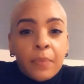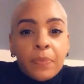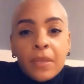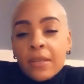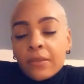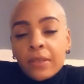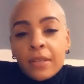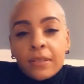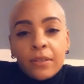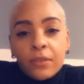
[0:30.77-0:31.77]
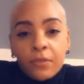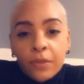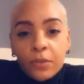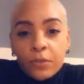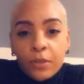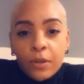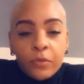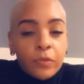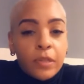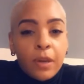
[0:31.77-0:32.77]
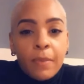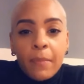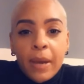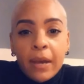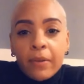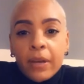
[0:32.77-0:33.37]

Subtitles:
These are things that are universal terms when we talk about background